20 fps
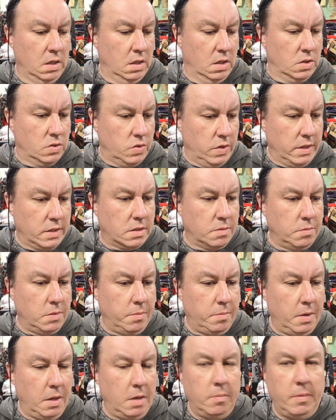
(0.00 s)
so that's gonna be a
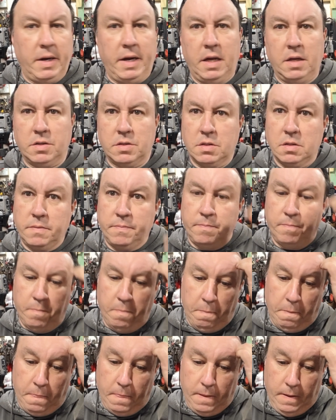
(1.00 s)
pain in my ass.
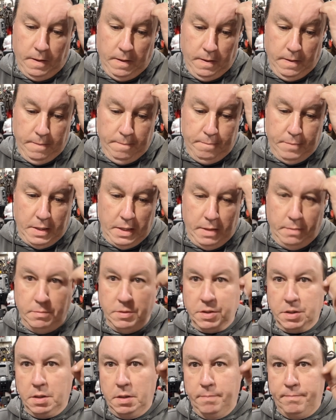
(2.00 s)
But I'm
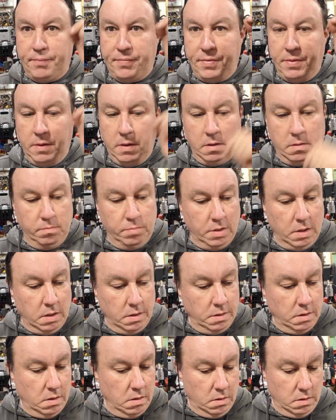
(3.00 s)
just gonna put on
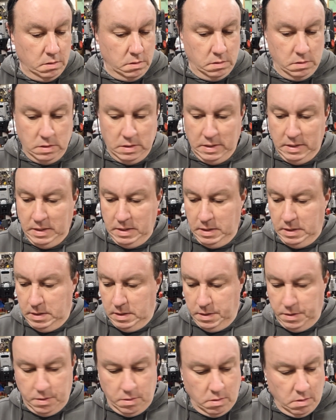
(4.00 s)
there, and
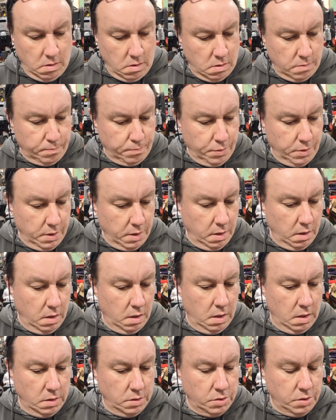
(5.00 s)
they're all pretty
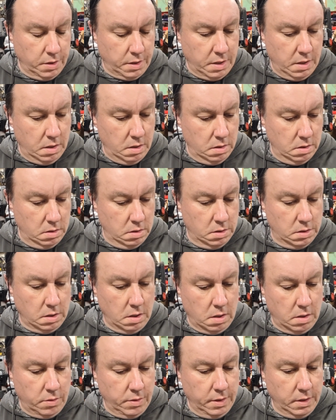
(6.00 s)
intricate
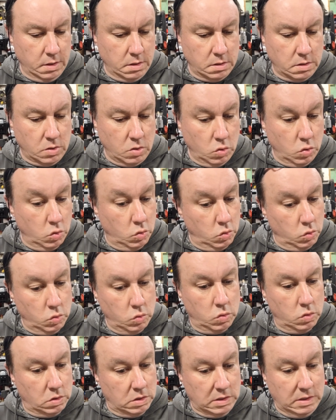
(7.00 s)
soldering, so
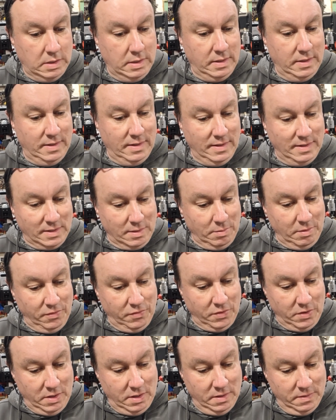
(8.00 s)
it's gonna be
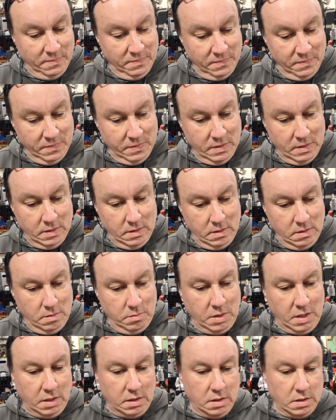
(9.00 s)
fun. Let me
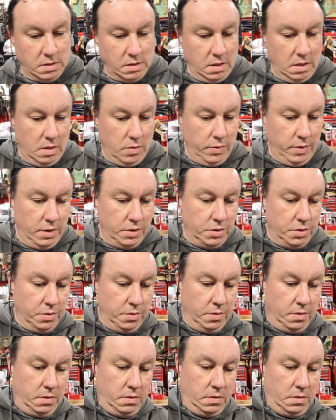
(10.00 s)
get this set away. I'll show you.